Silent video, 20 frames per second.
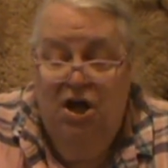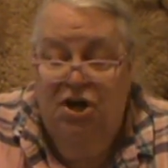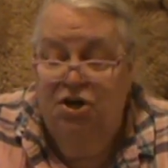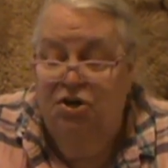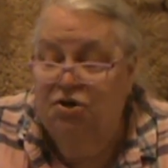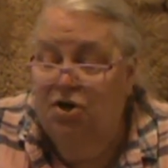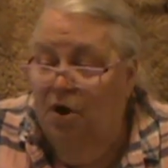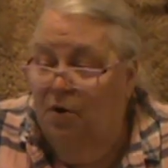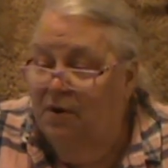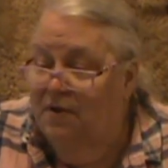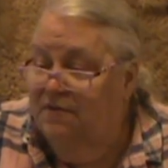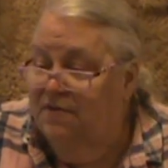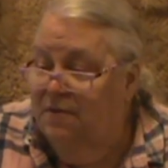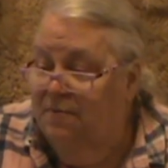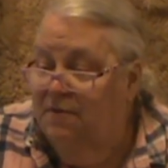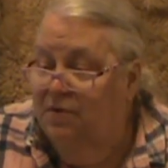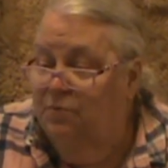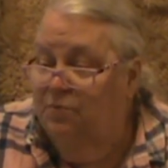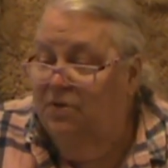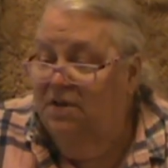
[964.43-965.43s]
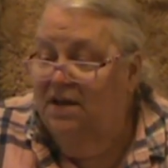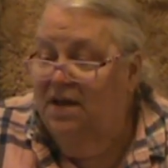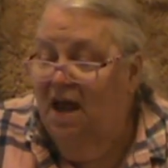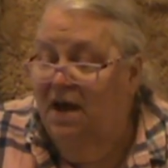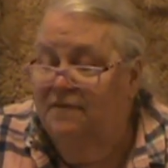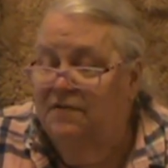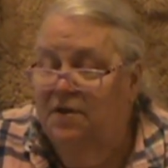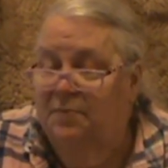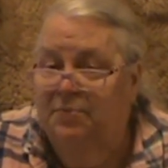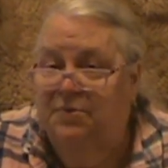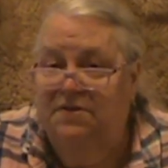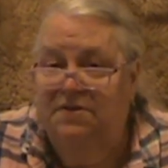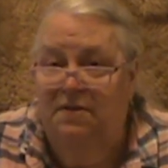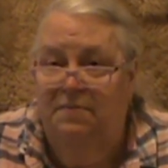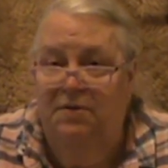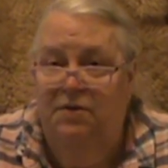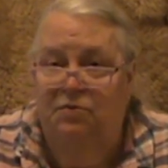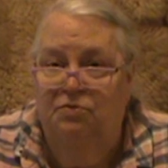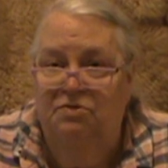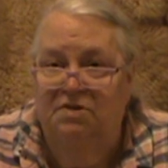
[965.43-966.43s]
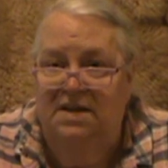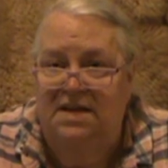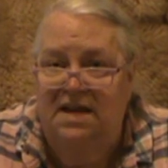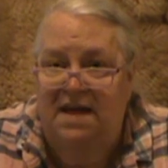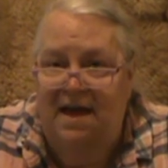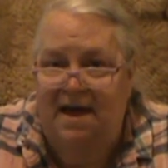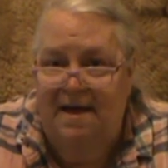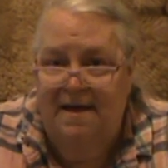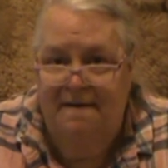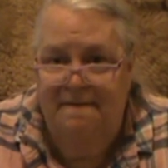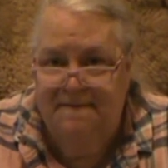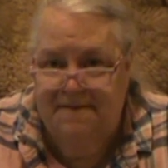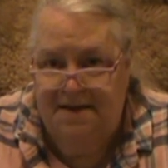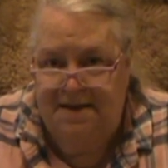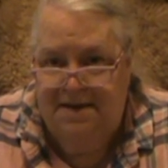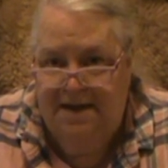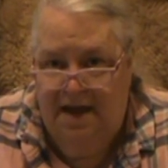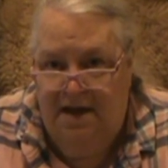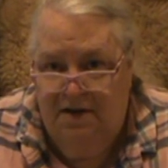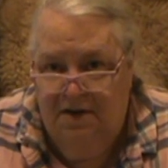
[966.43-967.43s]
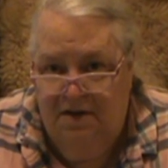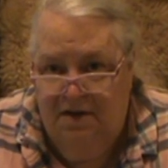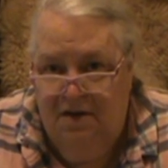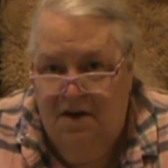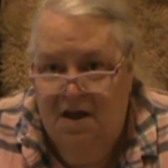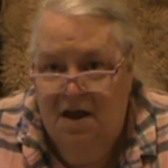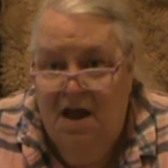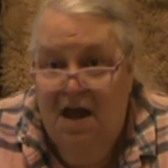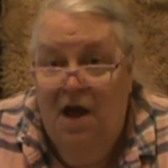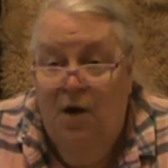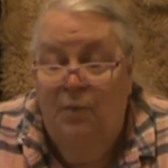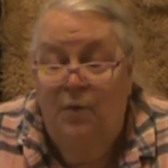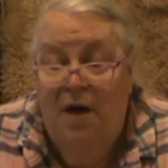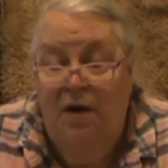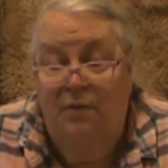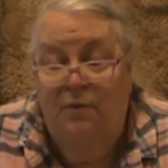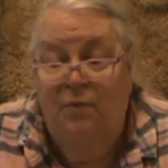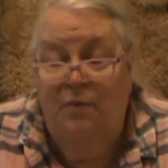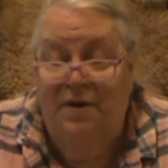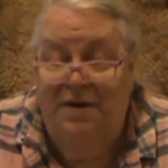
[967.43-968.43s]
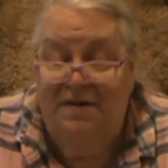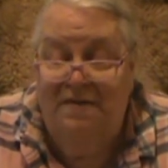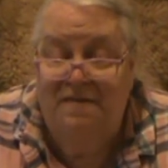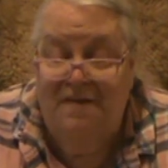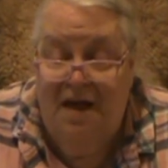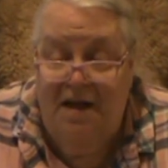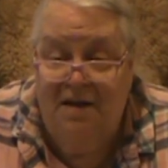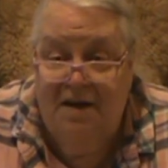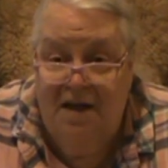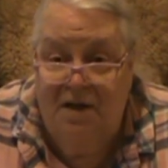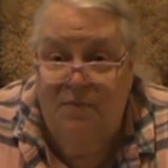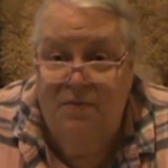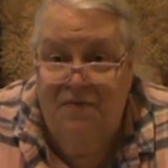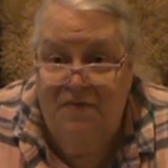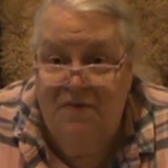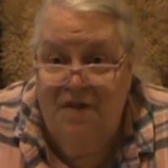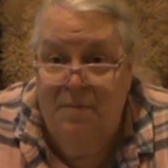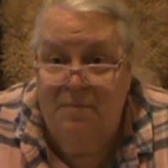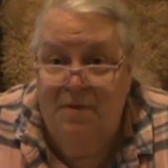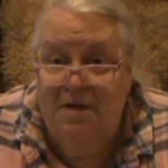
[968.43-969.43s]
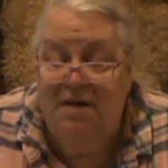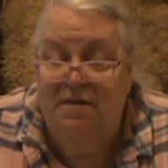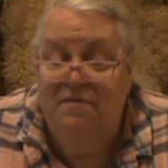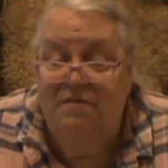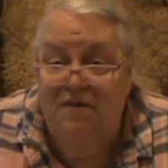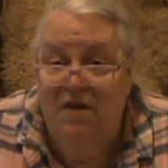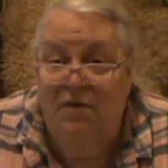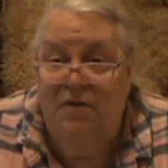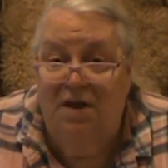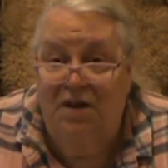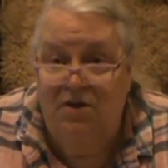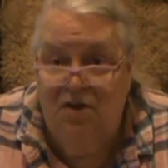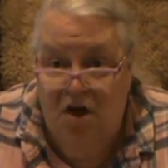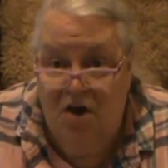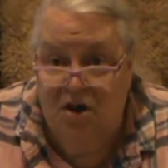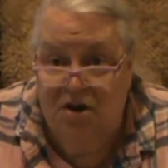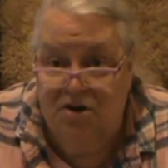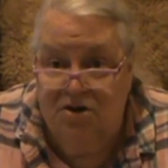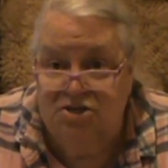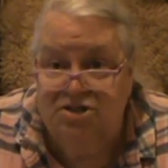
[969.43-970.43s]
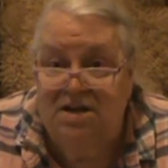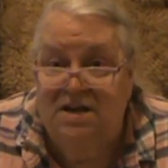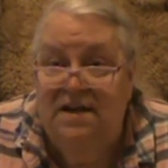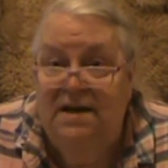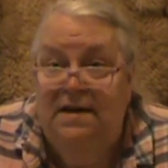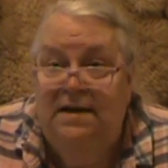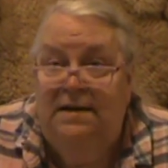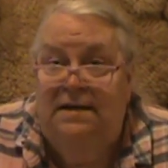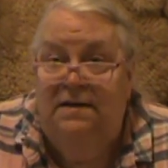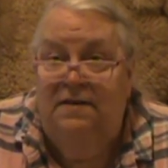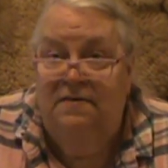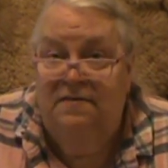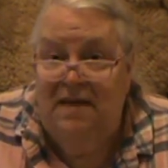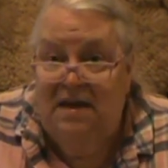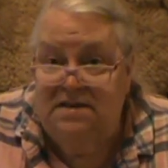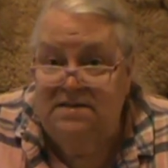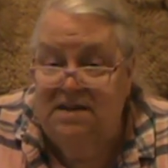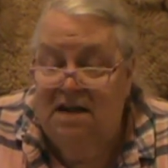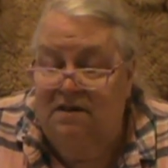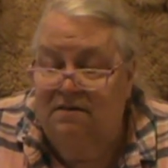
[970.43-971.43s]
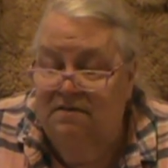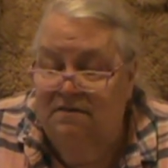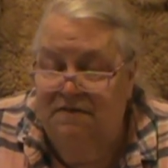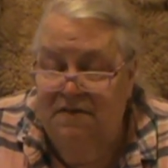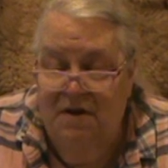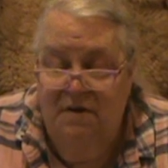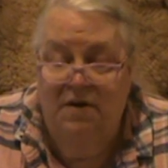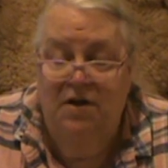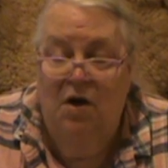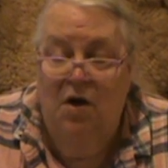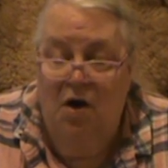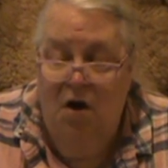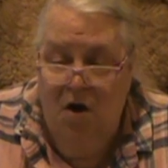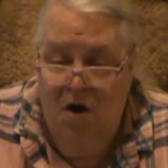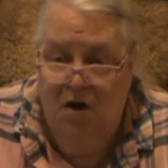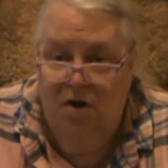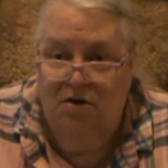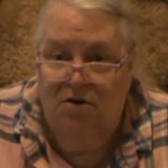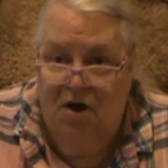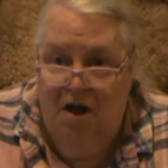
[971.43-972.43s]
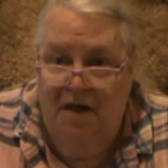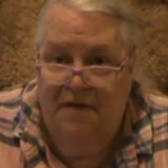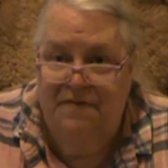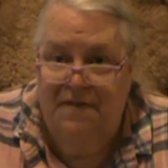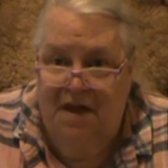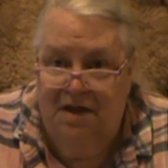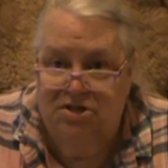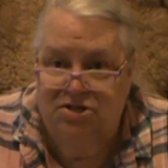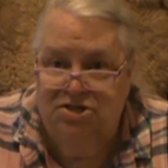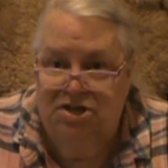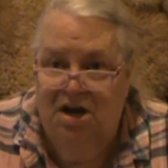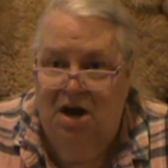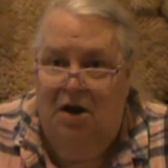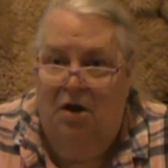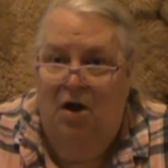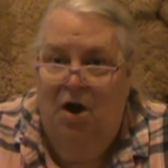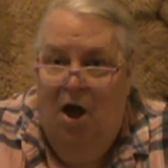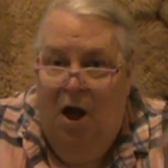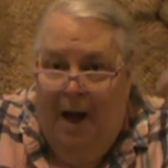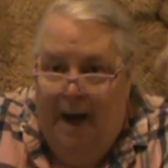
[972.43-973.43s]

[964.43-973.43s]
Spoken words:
You know, if something really heavy, you put something really heavy down. Well, what it sounded like was somebody very large sat down very hard on that chair.